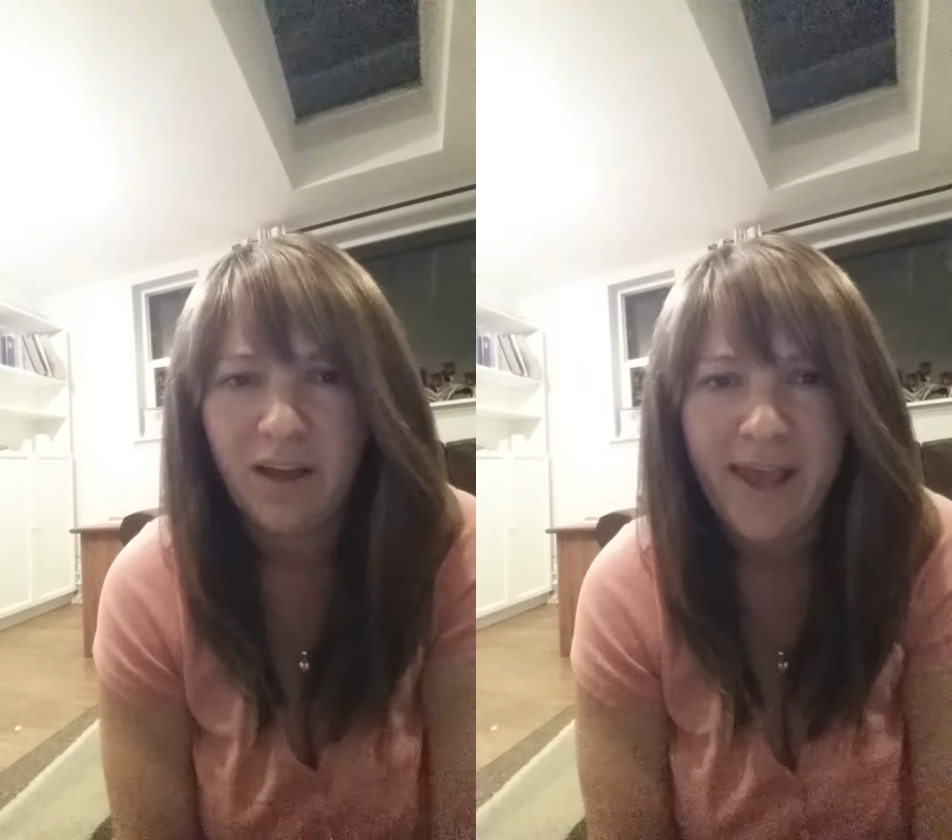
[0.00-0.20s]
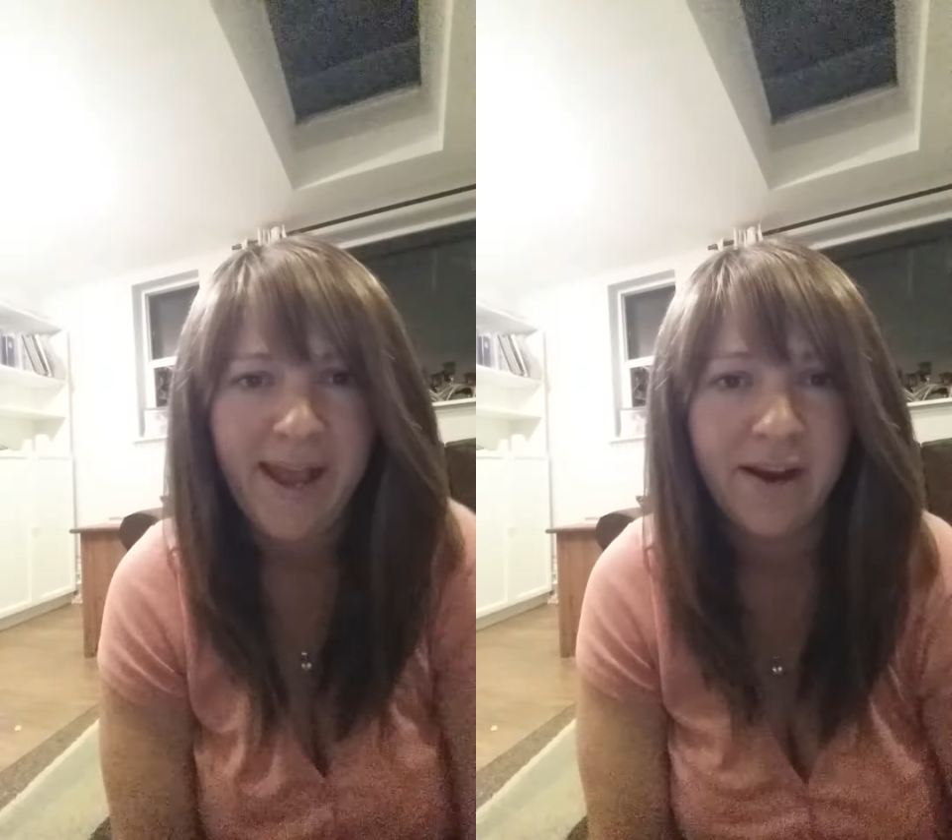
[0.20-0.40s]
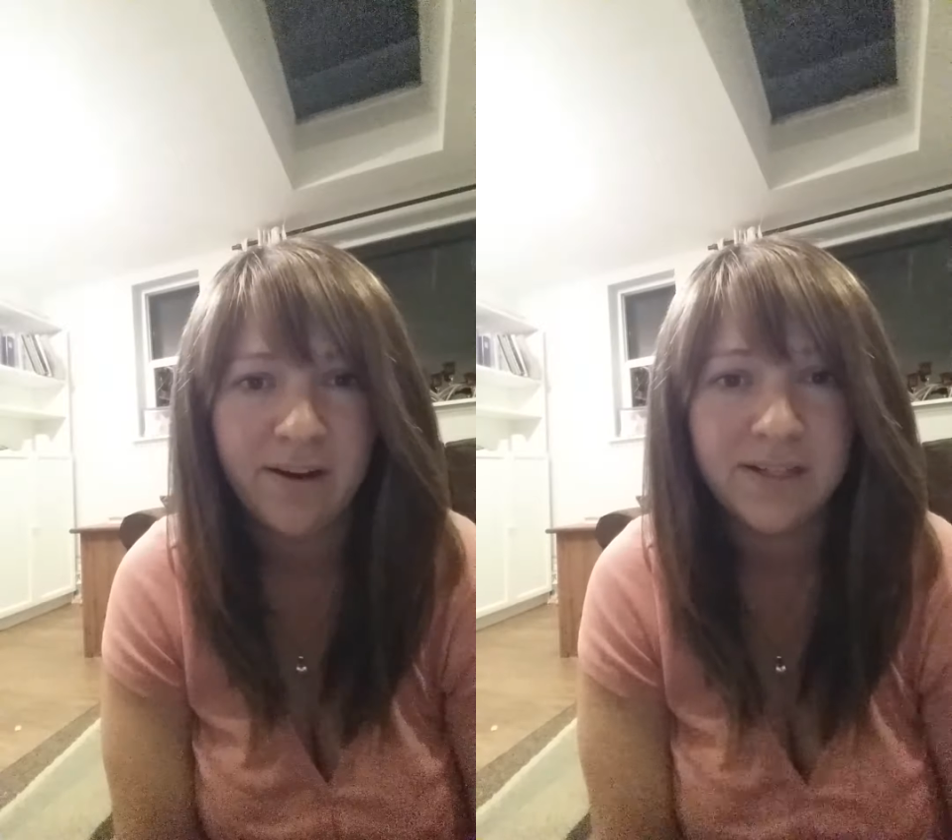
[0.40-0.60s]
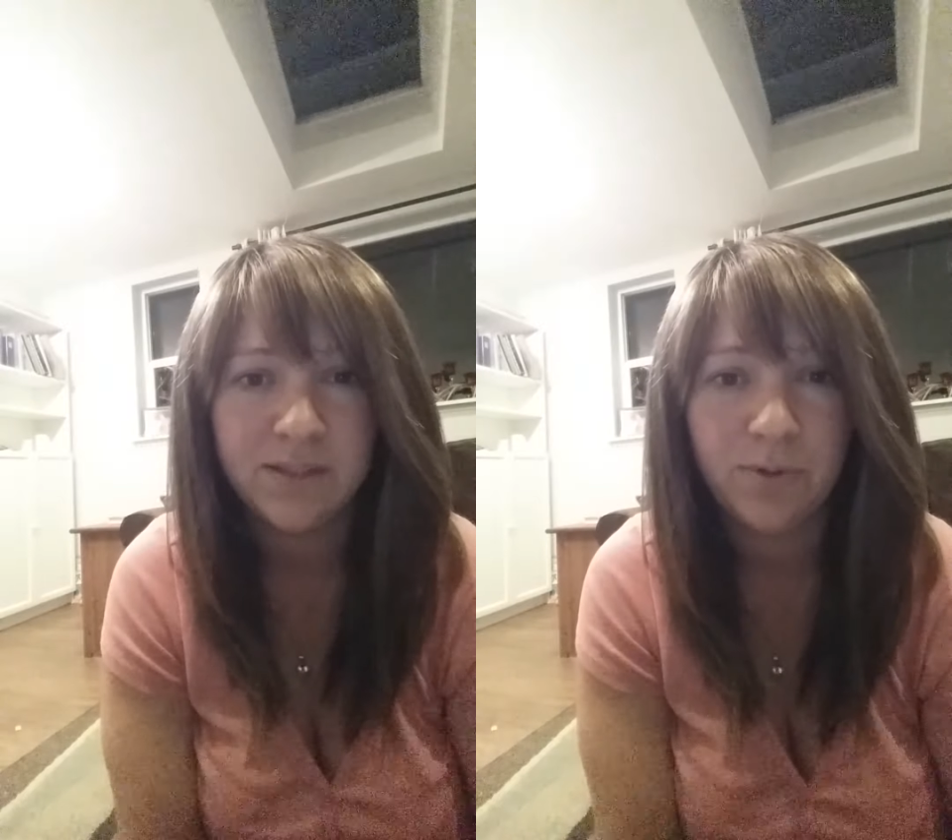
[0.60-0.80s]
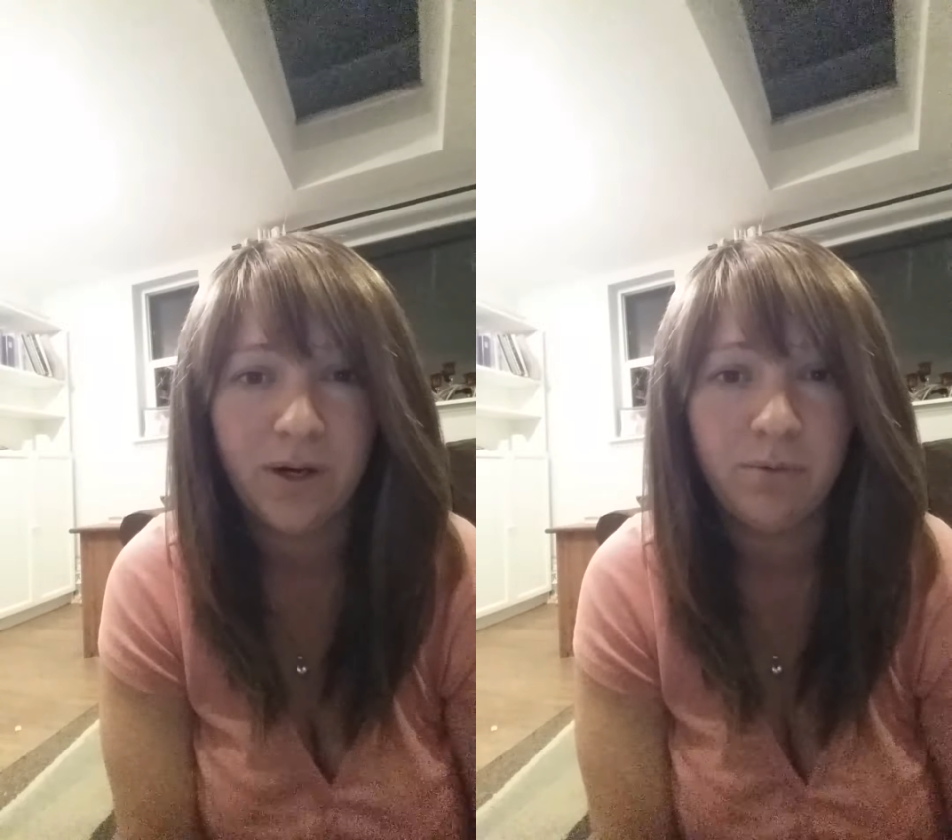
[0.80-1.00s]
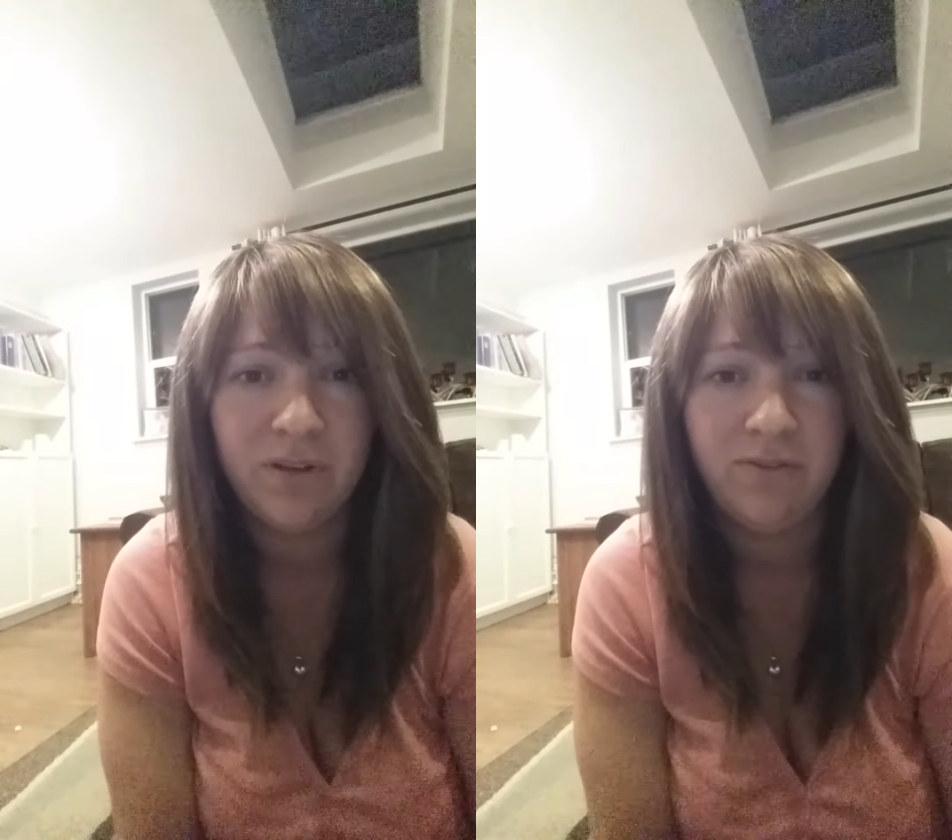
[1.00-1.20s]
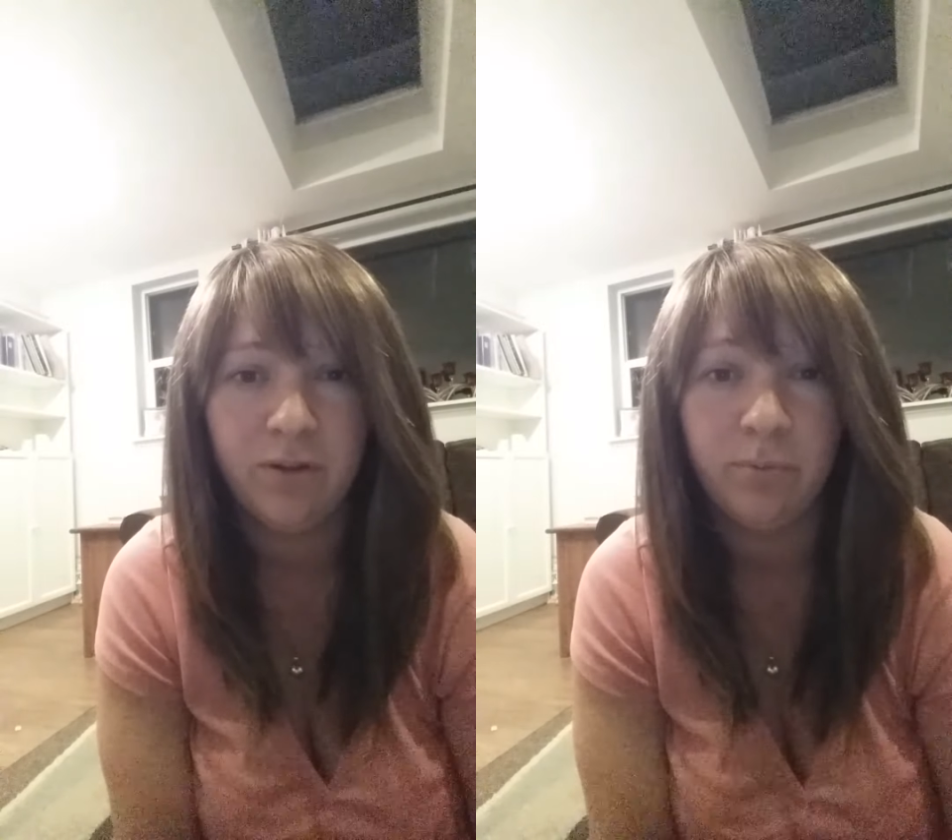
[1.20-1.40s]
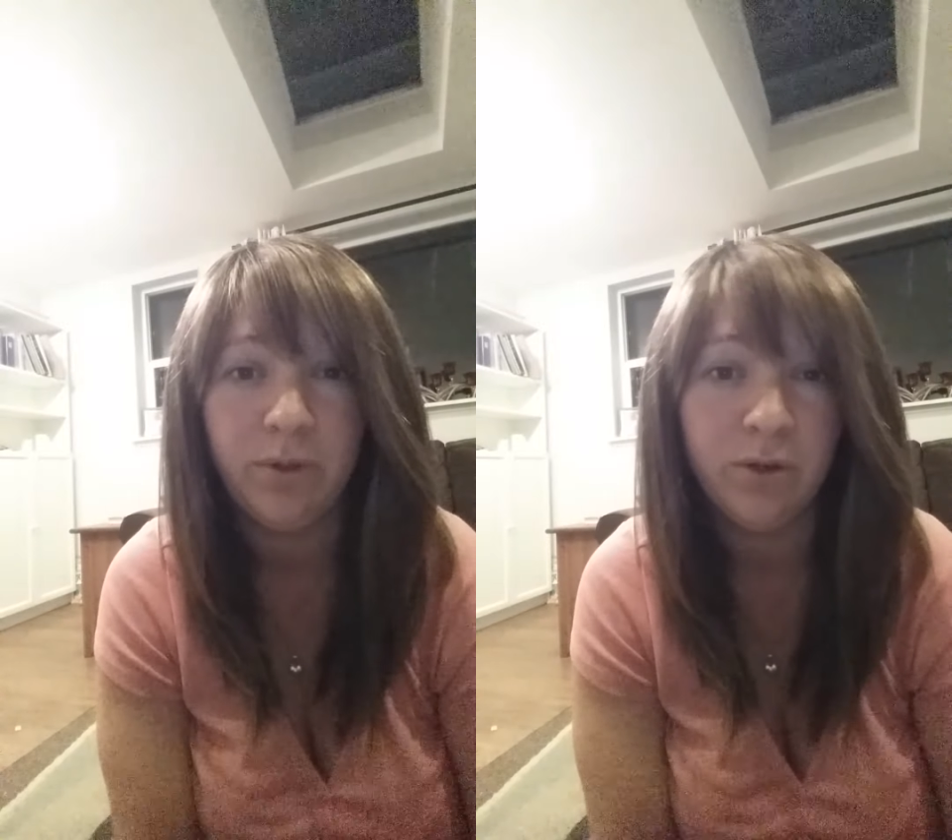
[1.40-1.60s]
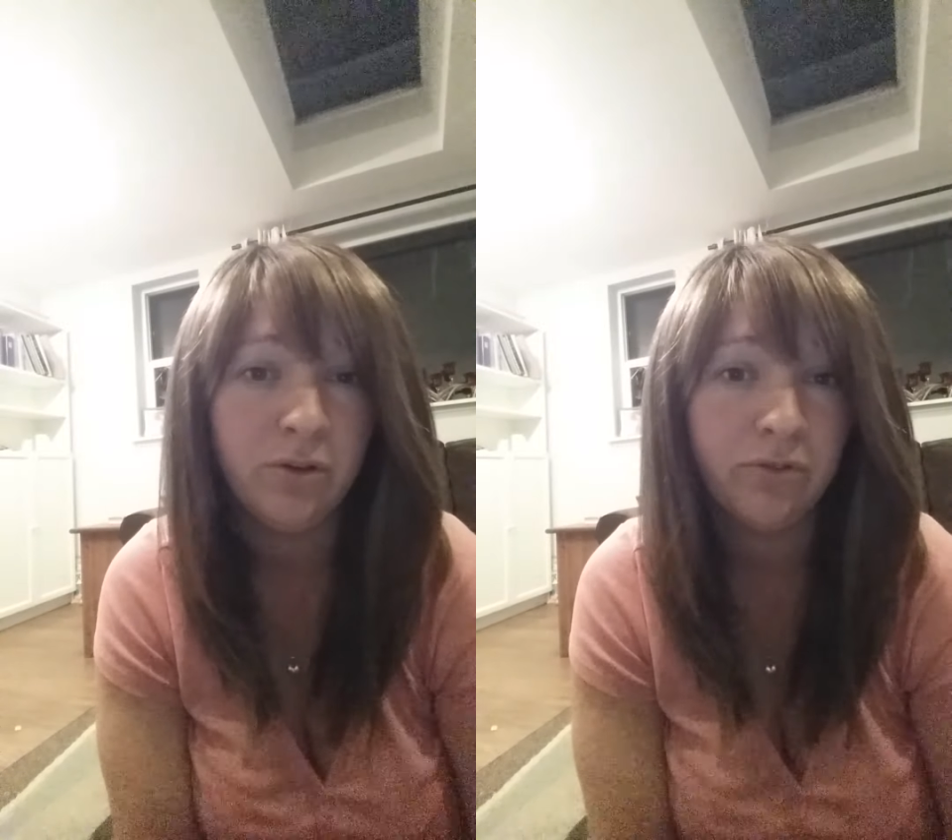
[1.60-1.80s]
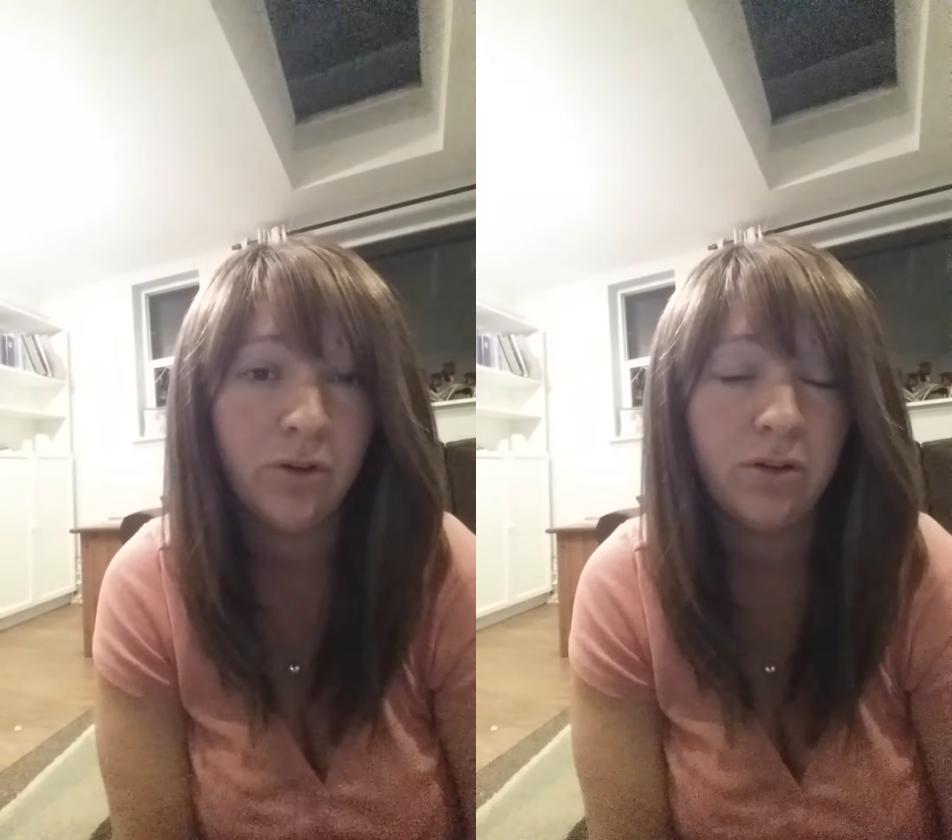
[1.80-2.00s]
Hair is where we feel
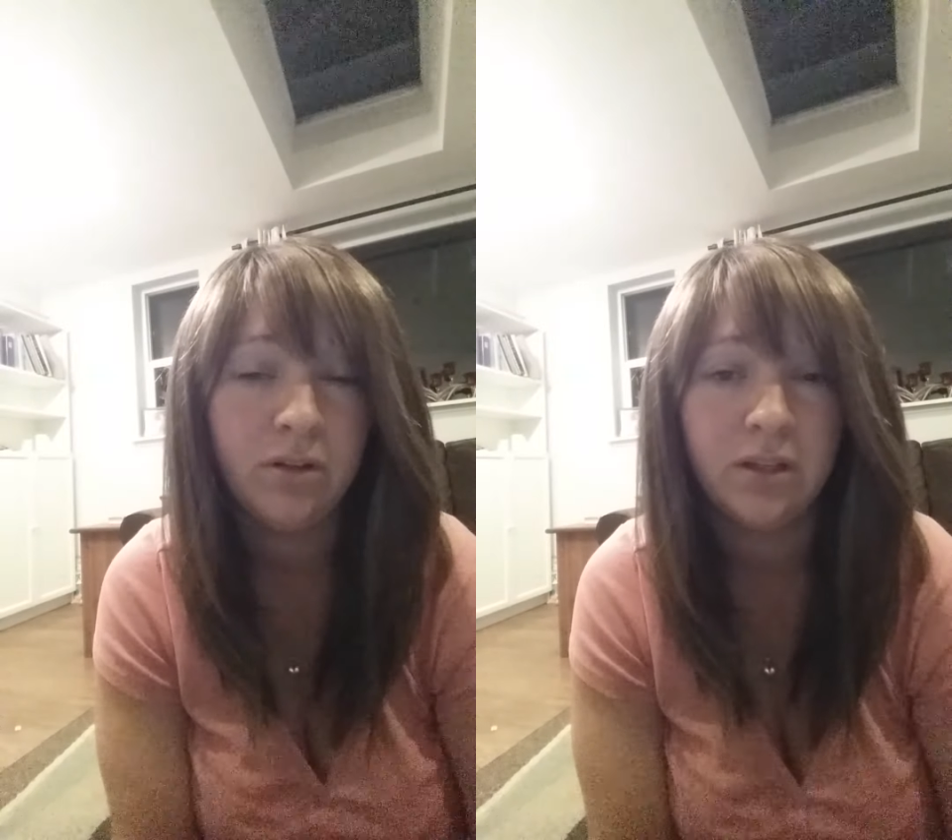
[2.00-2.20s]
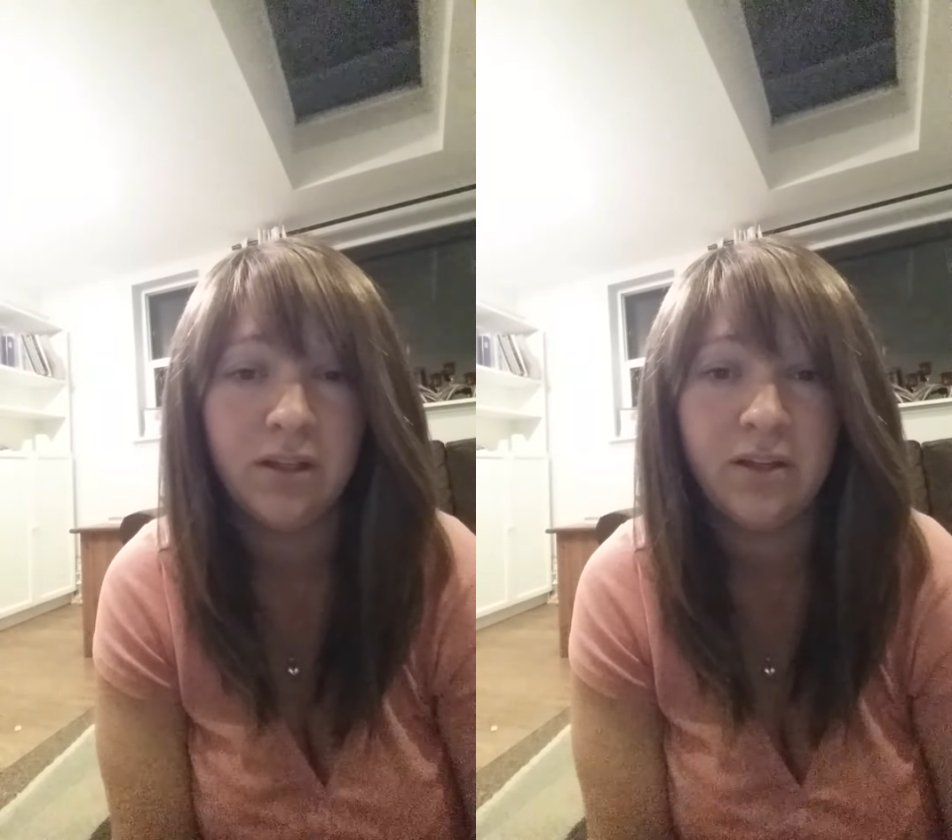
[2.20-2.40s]
beautiful.